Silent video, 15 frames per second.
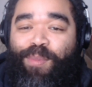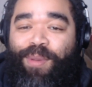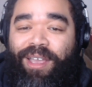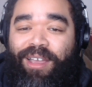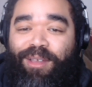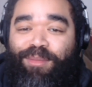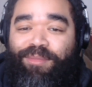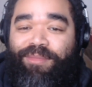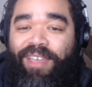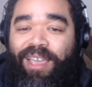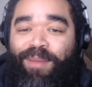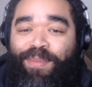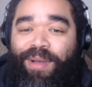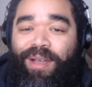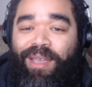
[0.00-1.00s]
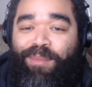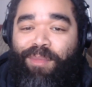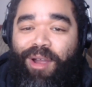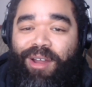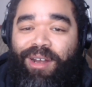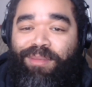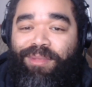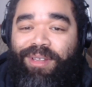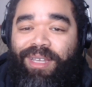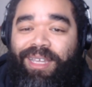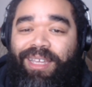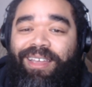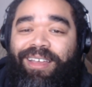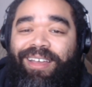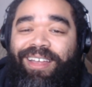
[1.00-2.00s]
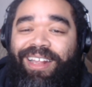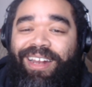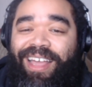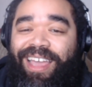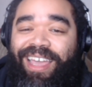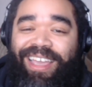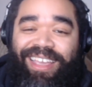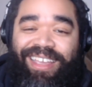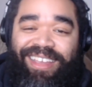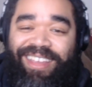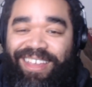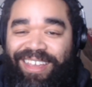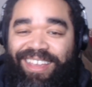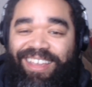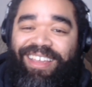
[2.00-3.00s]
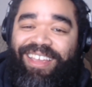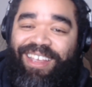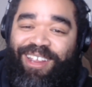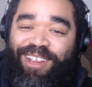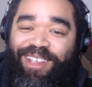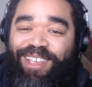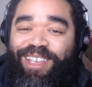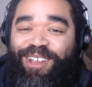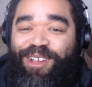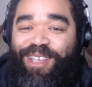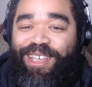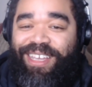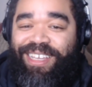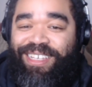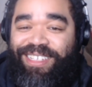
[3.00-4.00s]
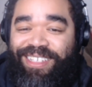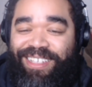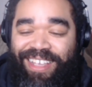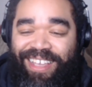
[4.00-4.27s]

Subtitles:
up Vegapunk and brought him to like, hey, here he is.